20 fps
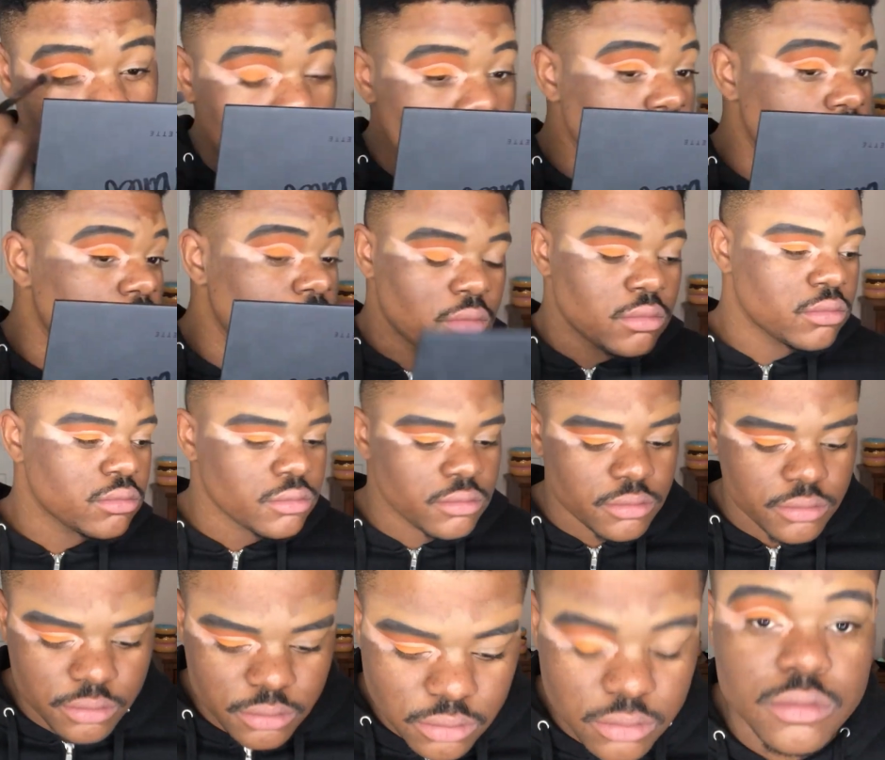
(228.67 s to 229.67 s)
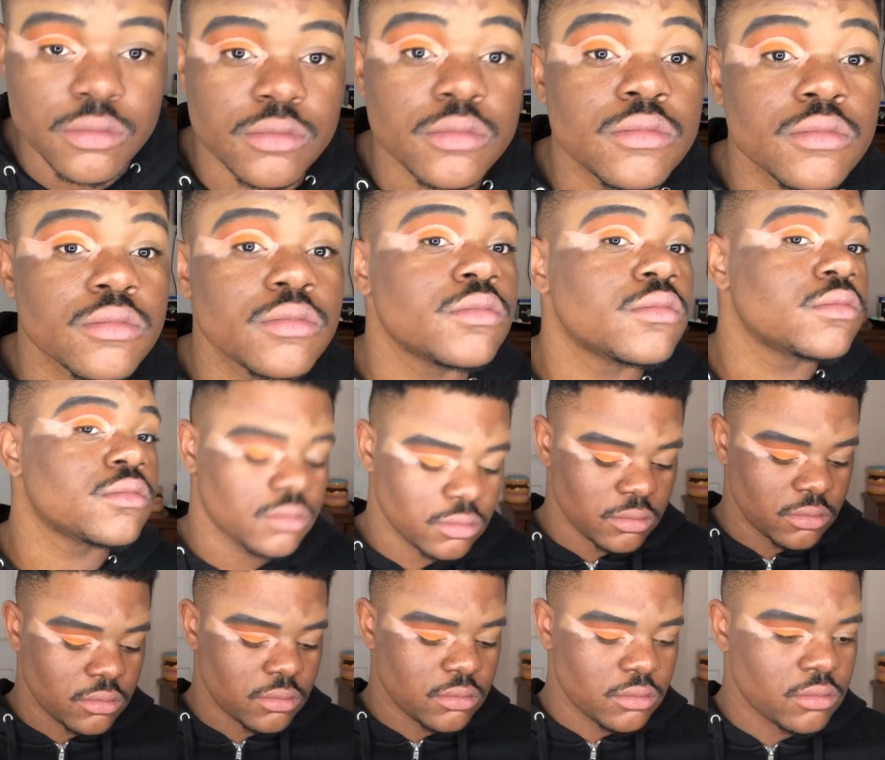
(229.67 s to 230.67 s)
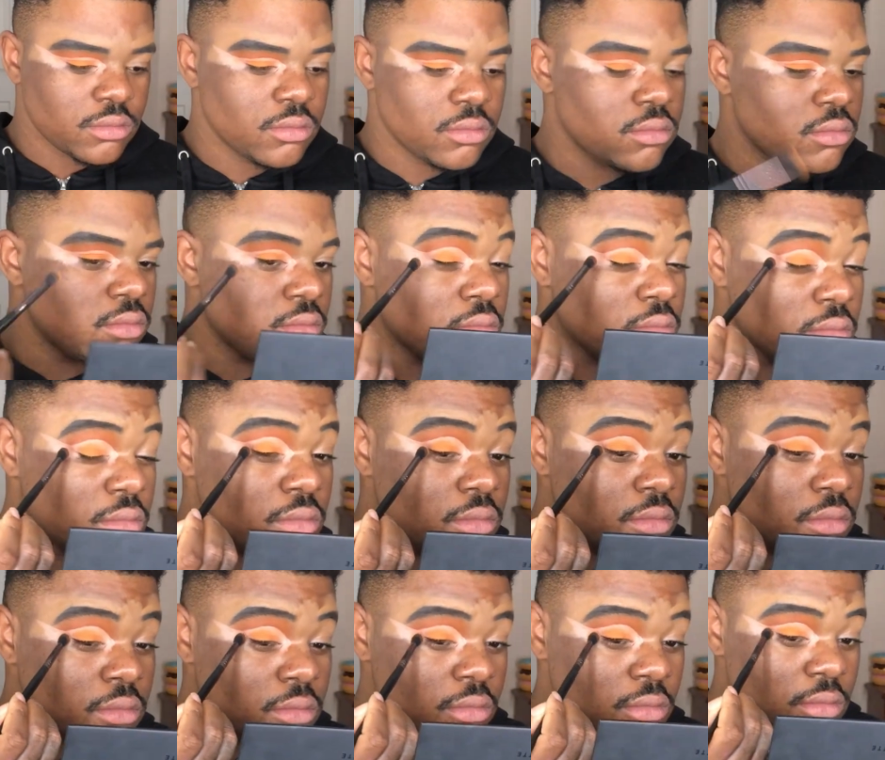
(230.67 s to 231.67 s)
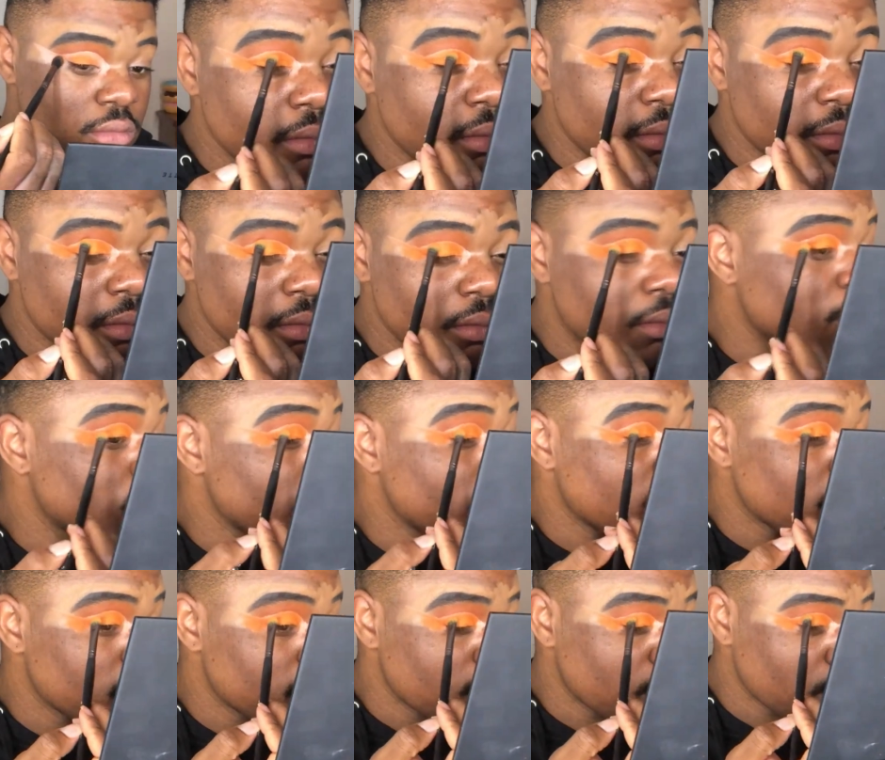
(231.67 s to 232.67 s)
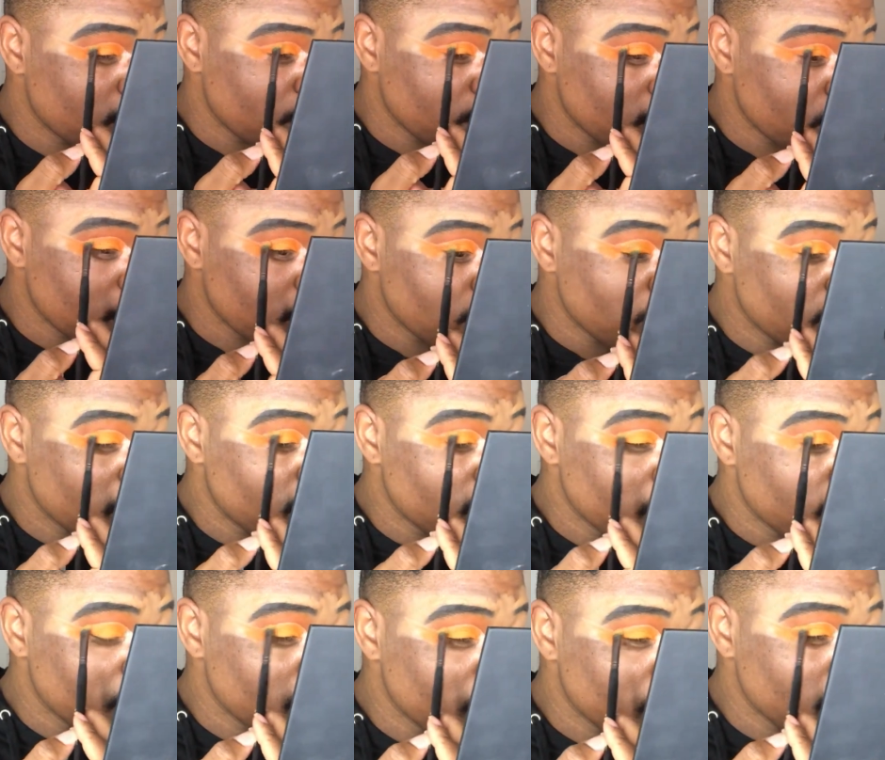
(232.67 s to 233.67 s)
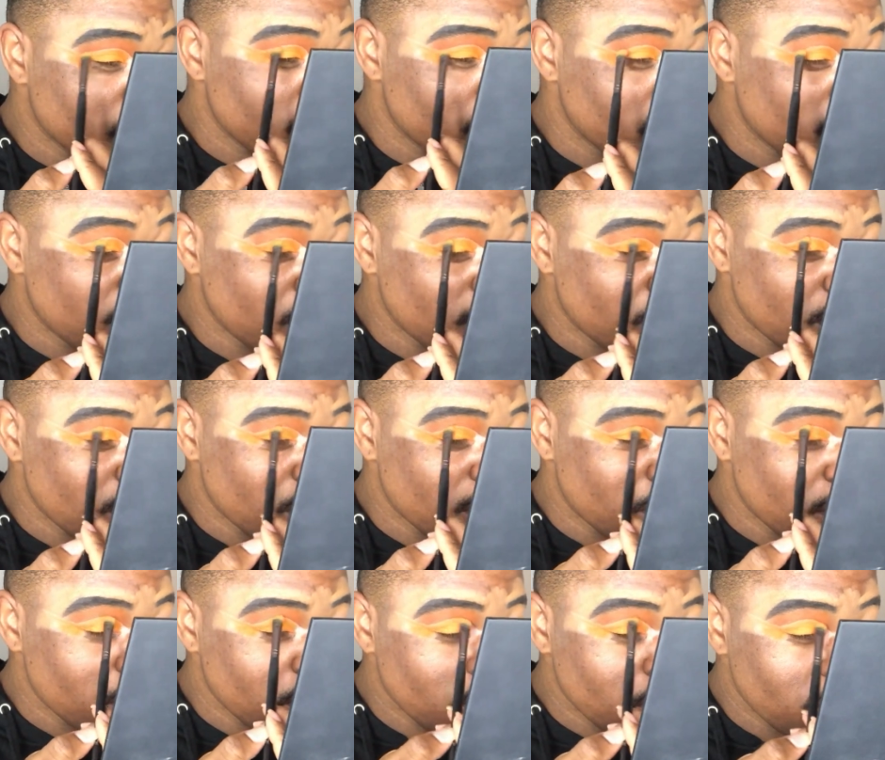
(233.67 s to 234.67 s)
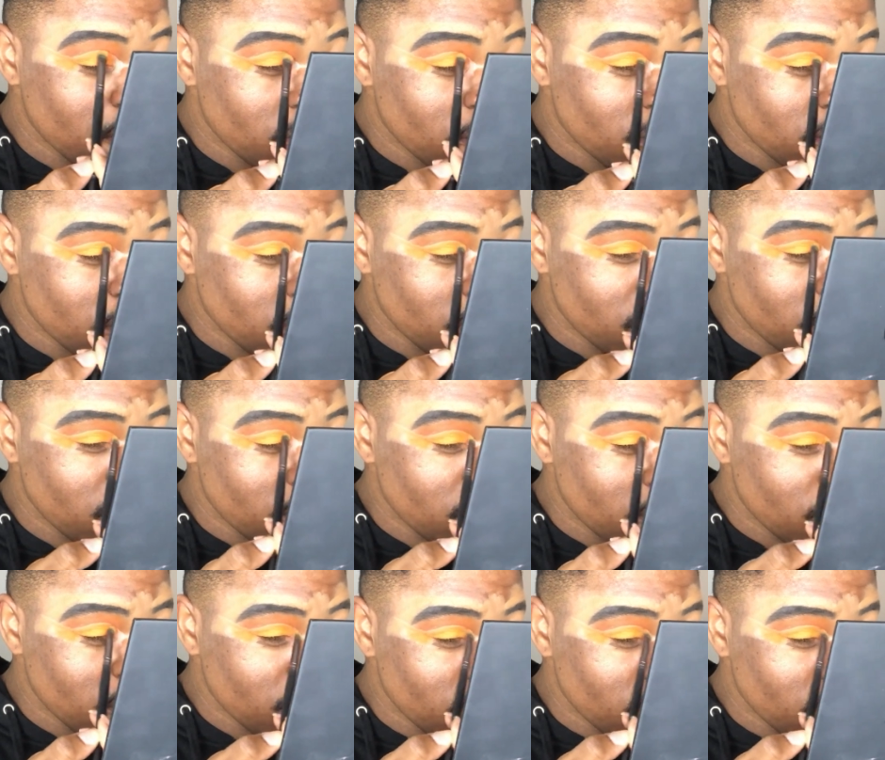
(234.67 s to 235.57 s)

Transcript: number 10, I'm going to go back in the James Charles palette and go back into 518 and apply it over the